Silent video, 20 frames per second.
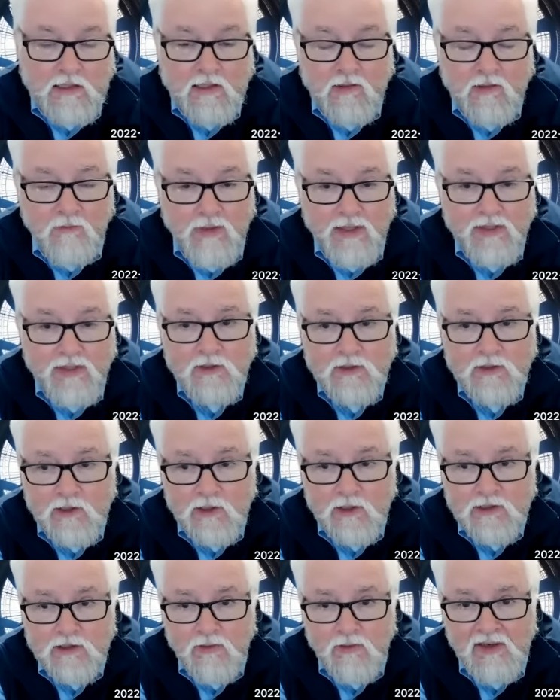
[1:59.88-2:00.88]
better
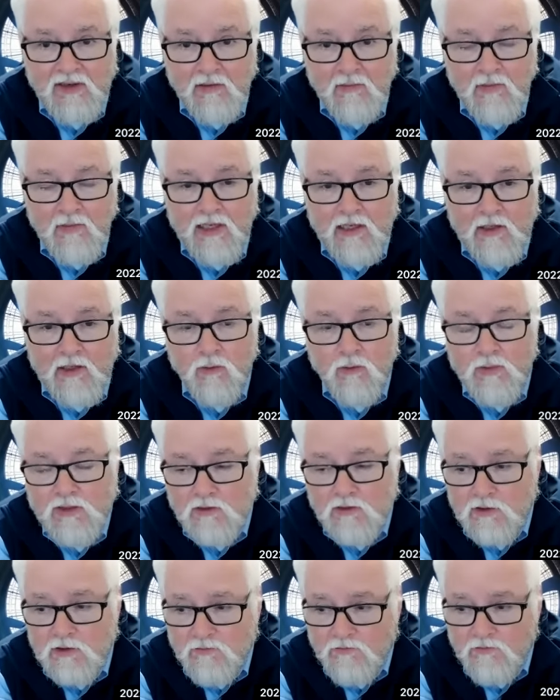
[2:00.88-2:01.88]
decision-making by
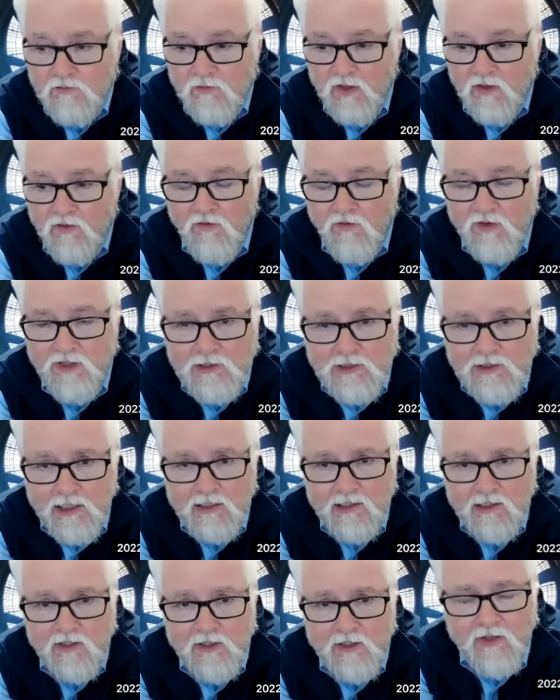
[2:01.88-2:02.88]
humans.
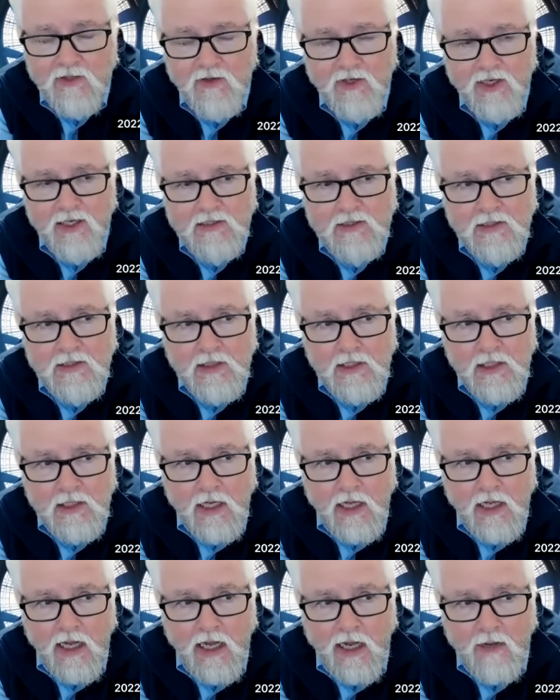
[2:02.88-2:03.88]
Fintech, on hand,
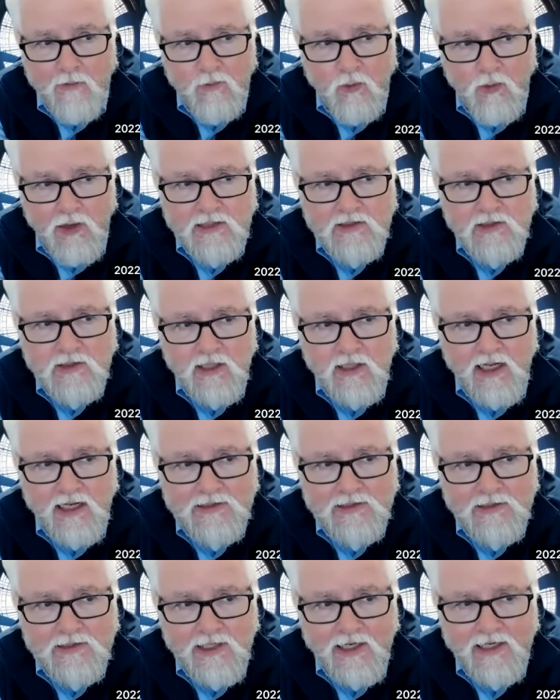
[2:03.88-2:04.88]

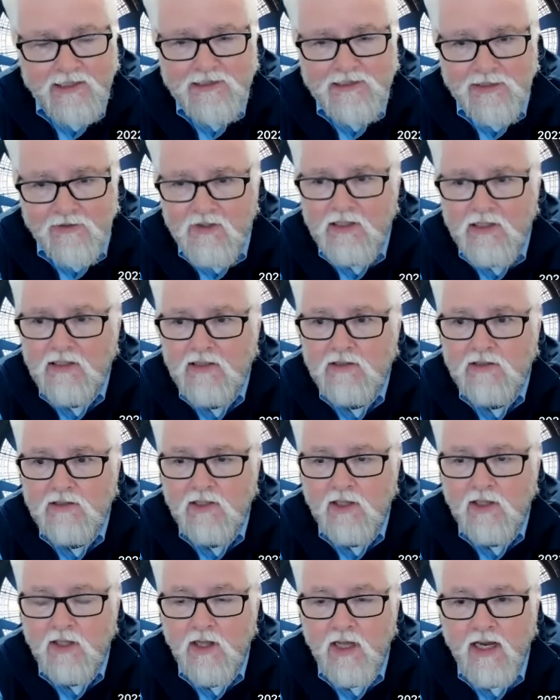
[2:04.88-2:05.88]
operationalizes activities
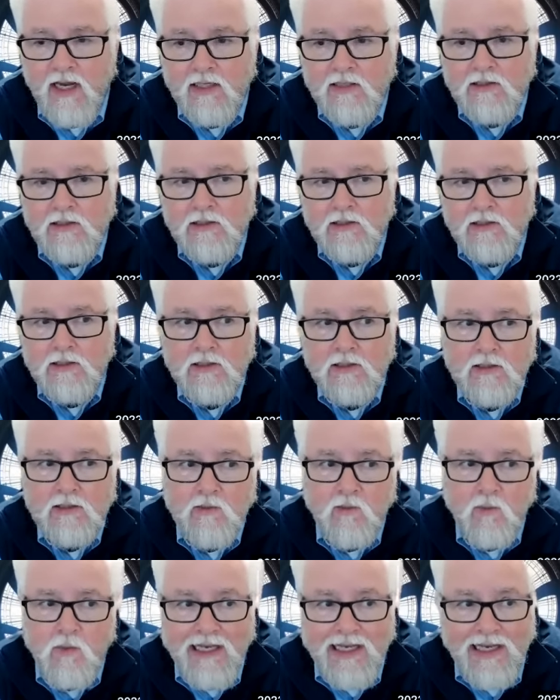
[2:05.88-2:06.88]
that
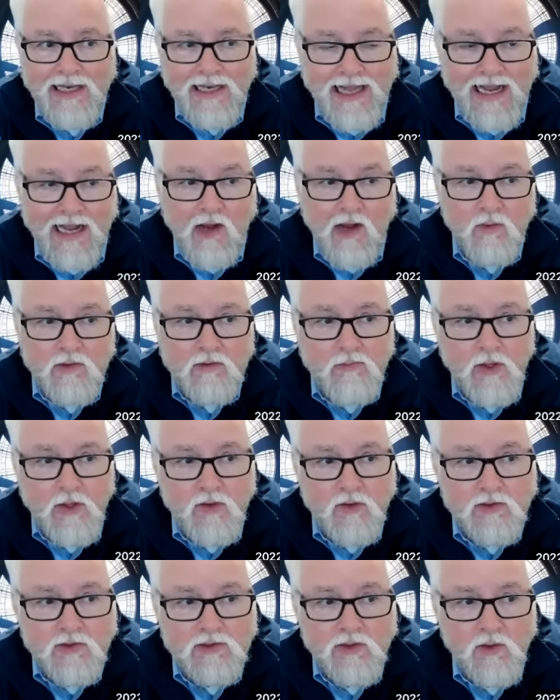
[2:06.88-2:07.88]
we allow
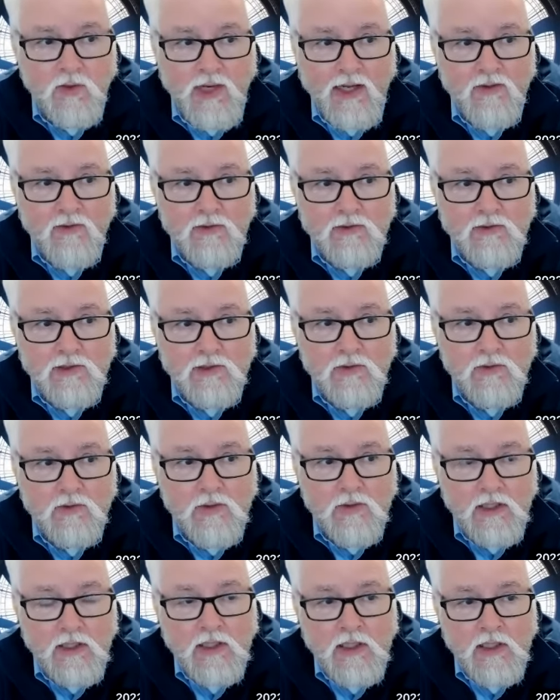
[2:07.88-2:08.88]
computers to either
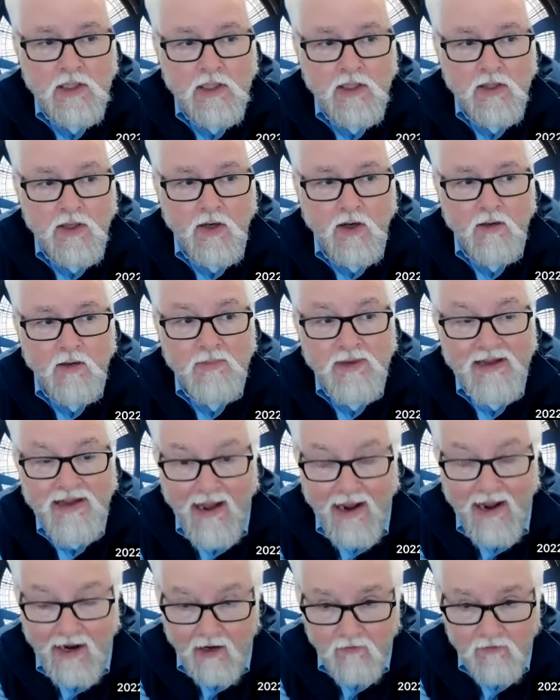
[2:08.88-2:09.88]
do on
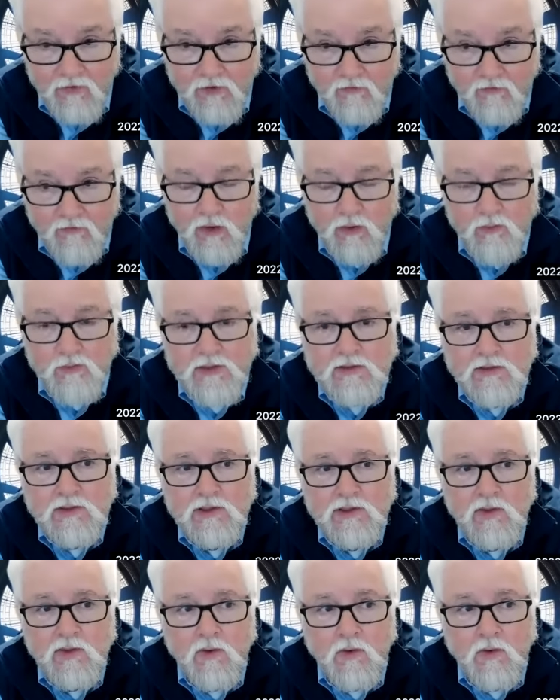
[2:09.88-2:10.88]
behalf of
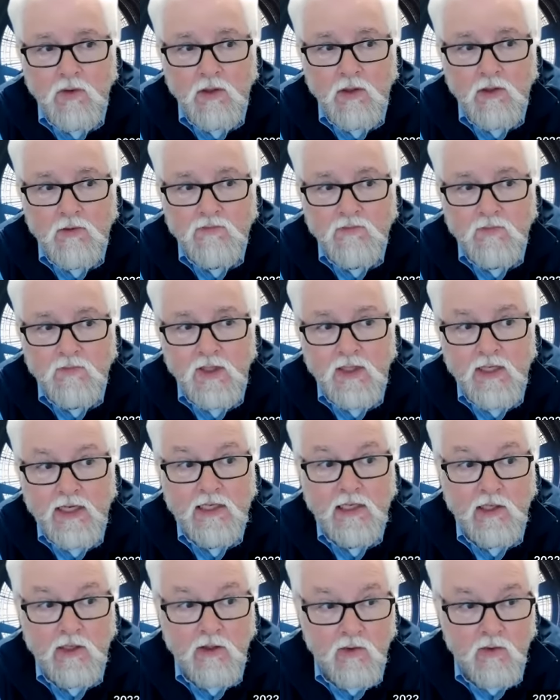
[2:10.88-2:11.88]
humans or
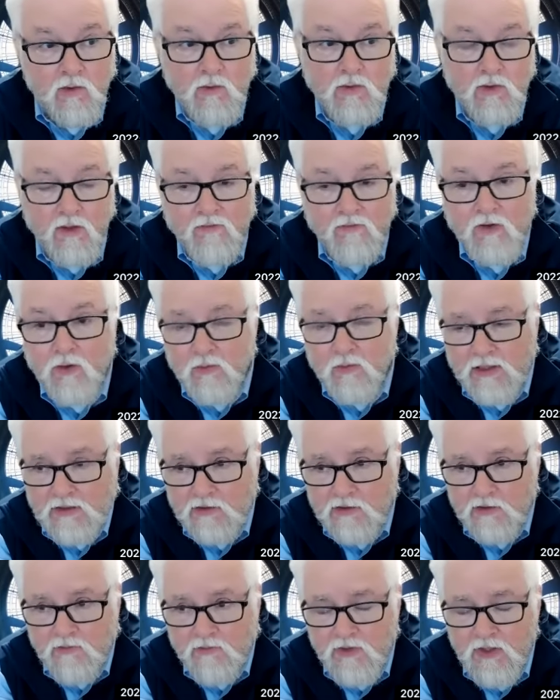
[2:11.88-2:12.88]
in lieu of
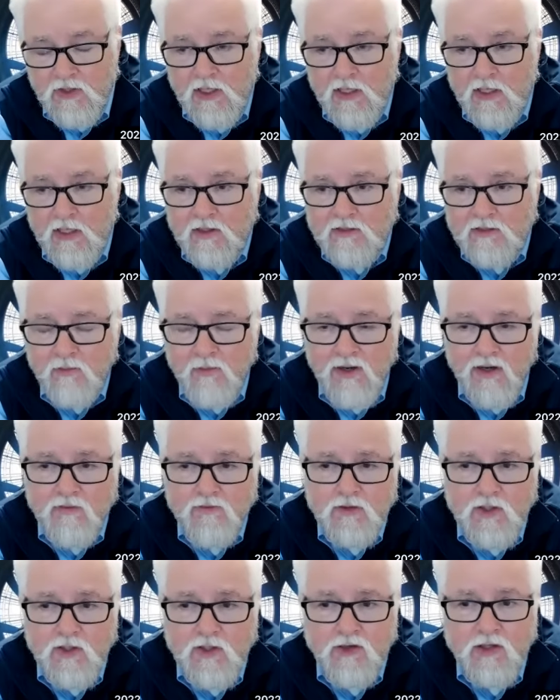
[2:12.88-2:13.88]
humans. Doesn't matter if
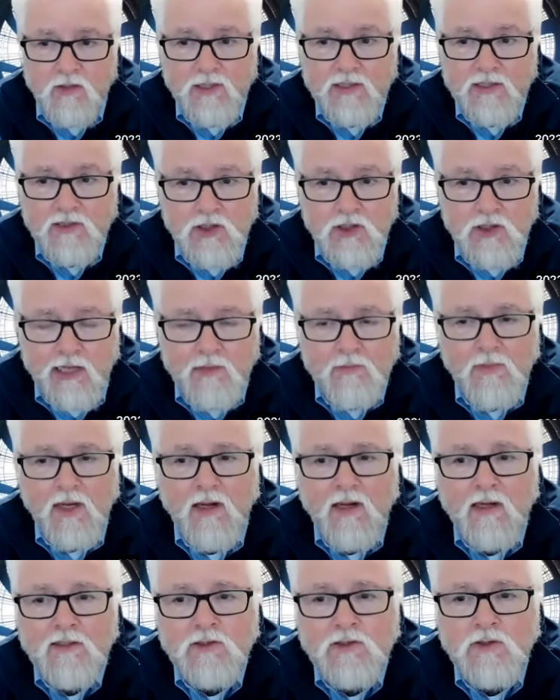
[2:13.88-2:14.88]
you're talking about
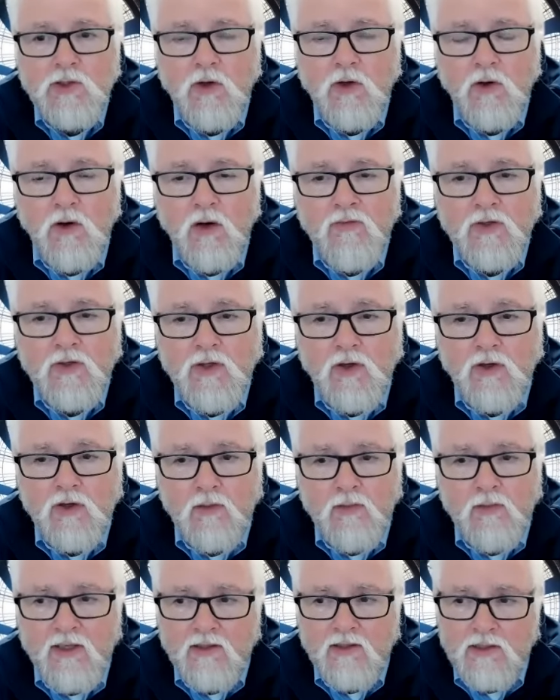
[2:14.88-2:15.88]
chatbots or if you're talking
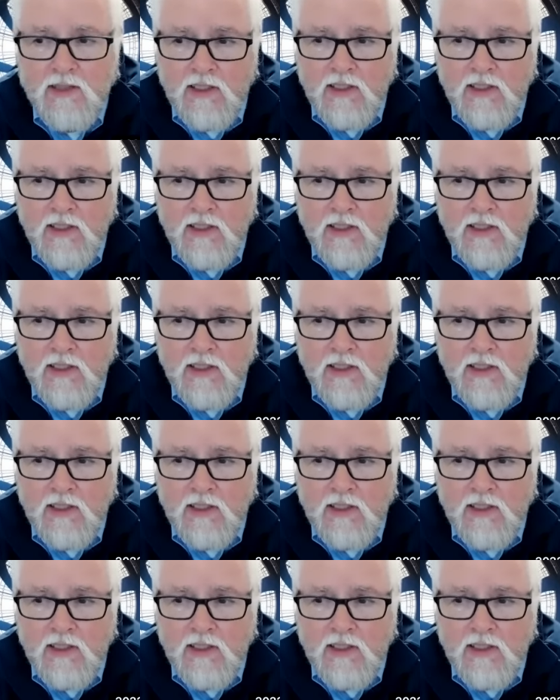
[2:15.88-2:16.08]
about